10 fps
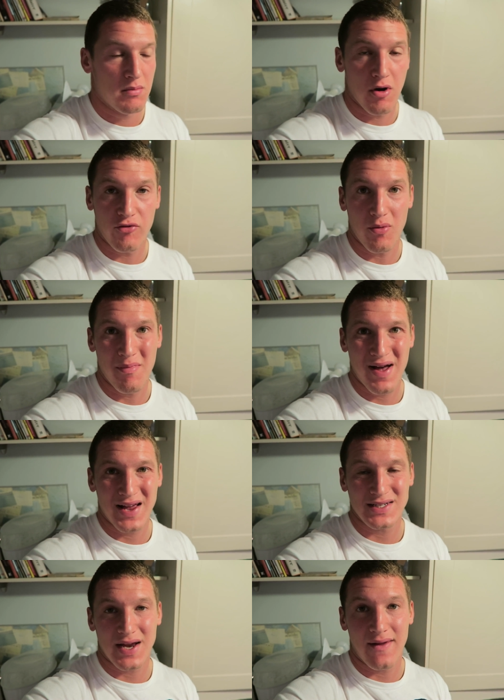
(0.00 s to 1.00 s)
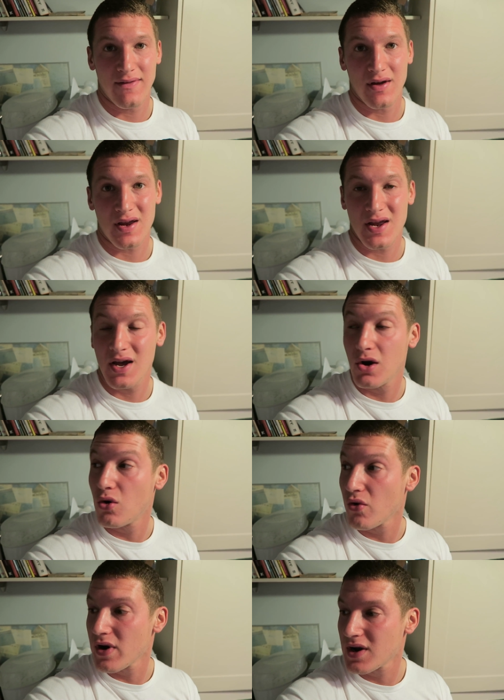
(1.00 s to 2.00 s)
both the mass and the
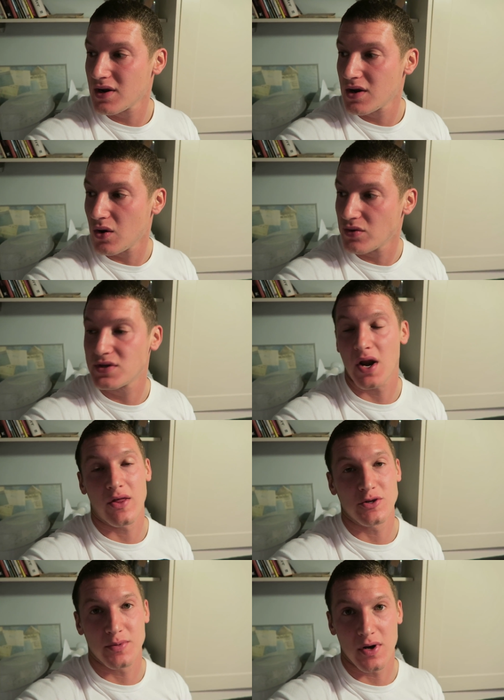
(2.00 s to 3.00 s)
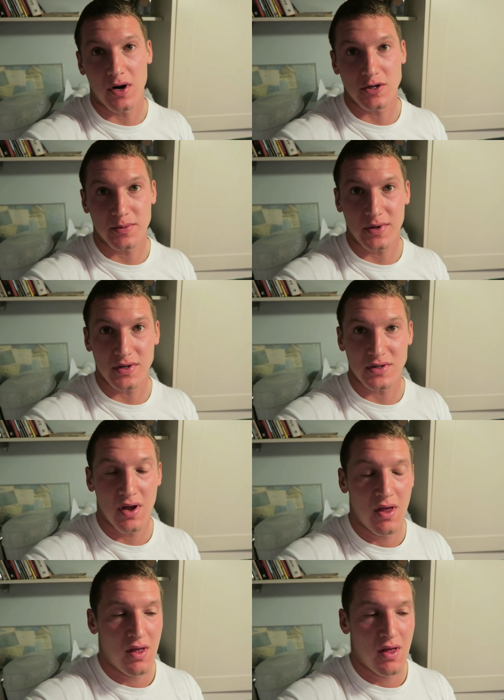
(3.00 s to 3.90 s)
caloric content of those burgers because